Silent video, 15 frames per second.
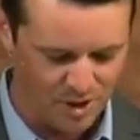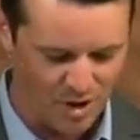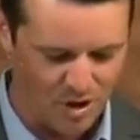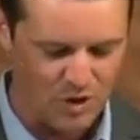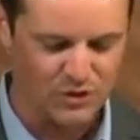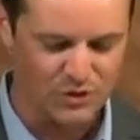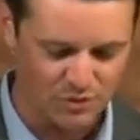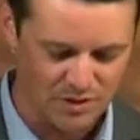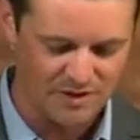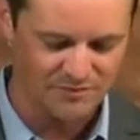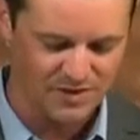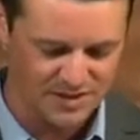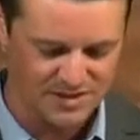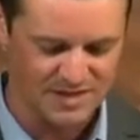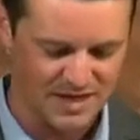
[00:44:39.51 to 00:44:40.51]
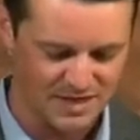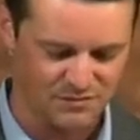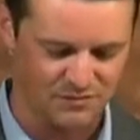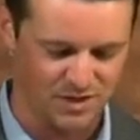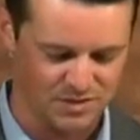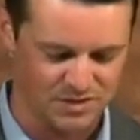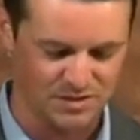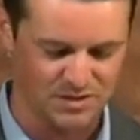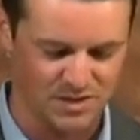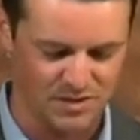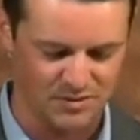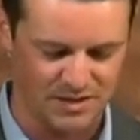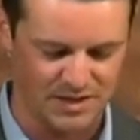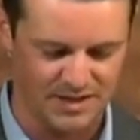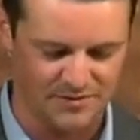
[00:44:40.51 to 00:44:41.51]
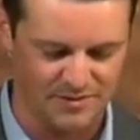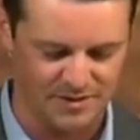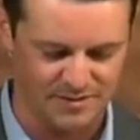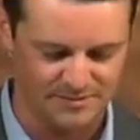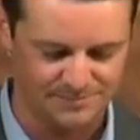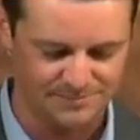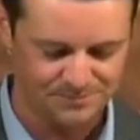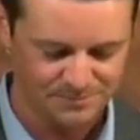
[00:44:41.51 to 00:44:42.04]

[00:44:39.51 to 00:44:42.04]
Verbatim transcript: But all three of these next verses go together.